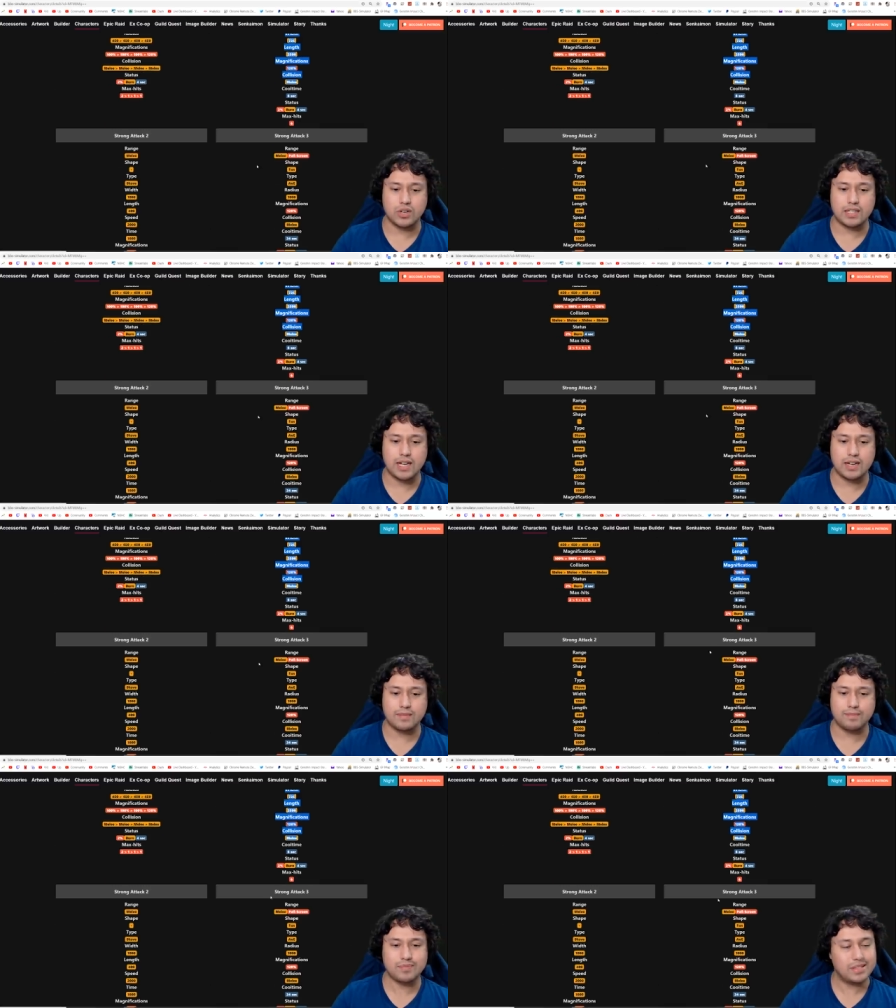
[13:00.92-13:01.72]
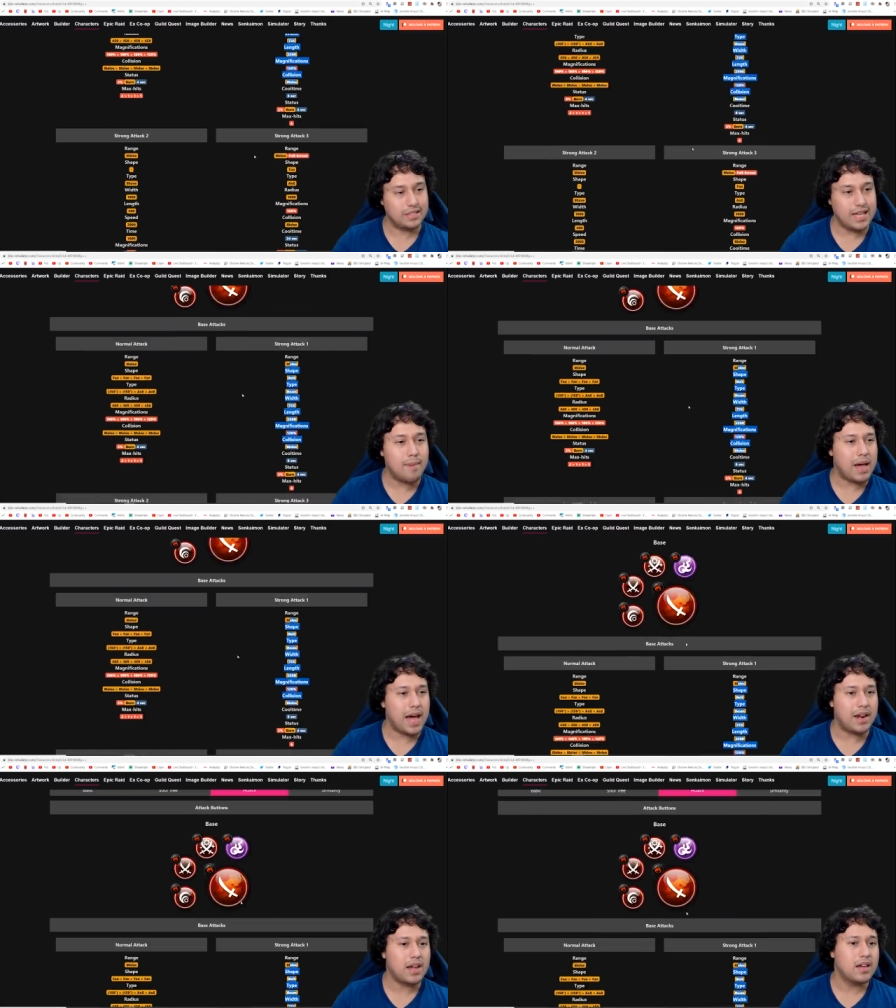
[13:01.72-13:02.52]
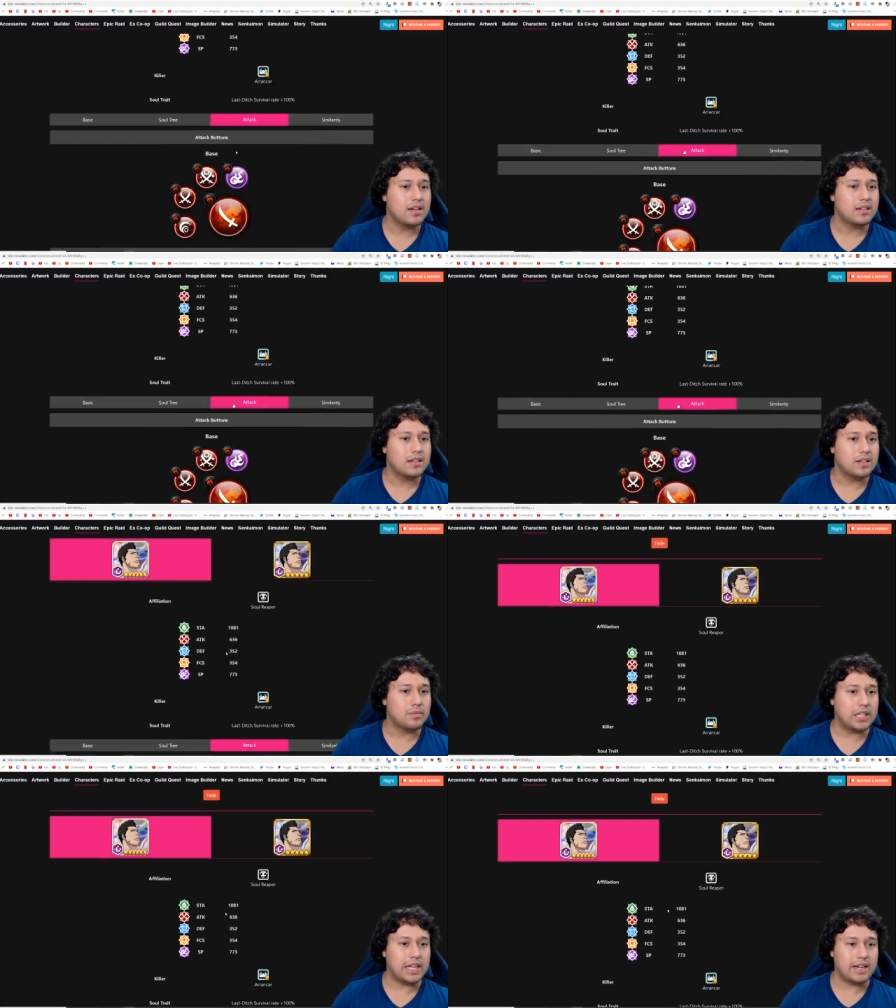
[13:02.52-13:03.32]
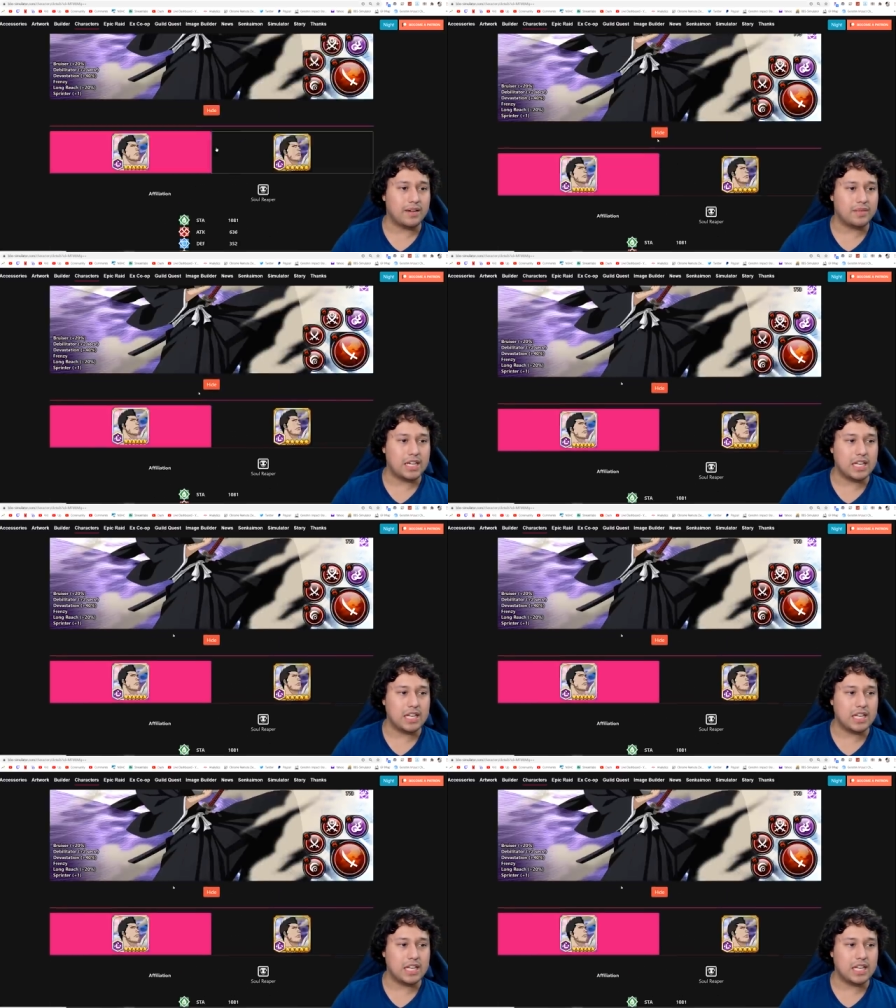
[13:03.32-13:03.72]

attack, not bad but like he